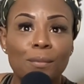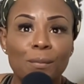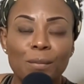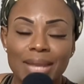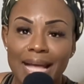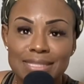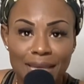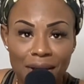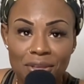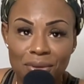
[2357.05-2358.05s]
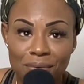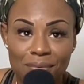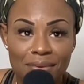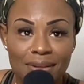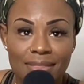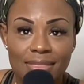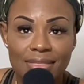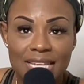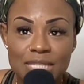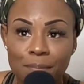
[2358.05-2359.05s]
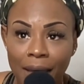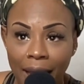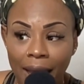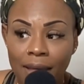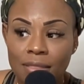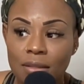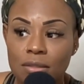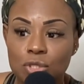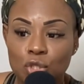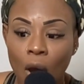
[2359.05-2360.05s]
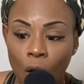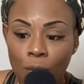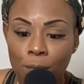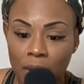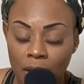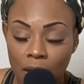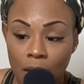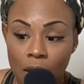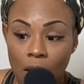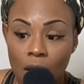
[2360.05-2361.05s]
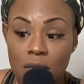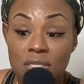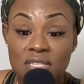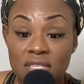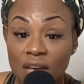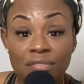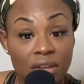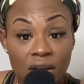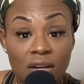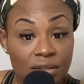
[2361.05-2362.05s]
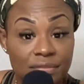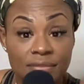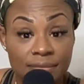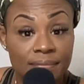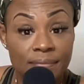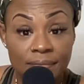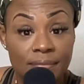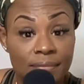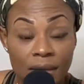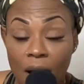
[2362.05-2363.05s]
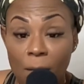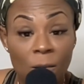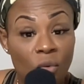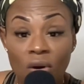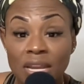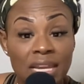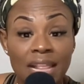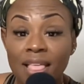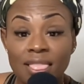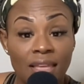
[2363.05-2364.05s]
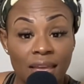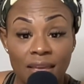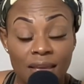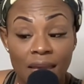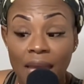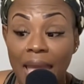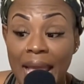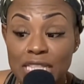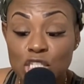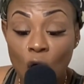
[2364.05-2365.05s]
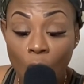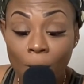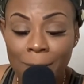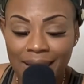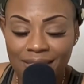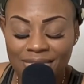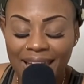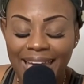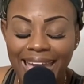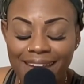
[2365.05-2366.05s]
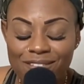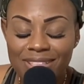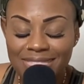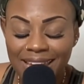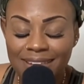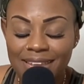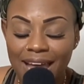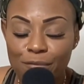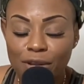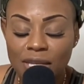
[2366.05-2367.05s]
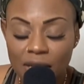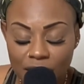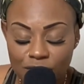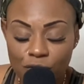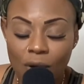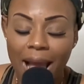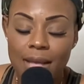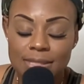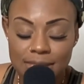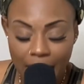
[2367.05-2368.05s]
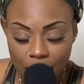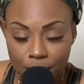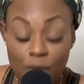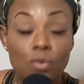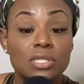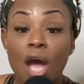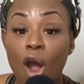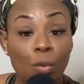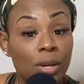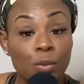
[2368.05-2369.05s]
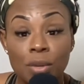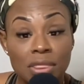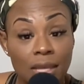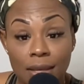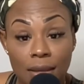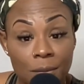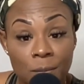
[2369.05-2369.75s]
When I tell you, this path taught me self-love more than anything. It taught me that everything that I've been looking for outside of me was already within.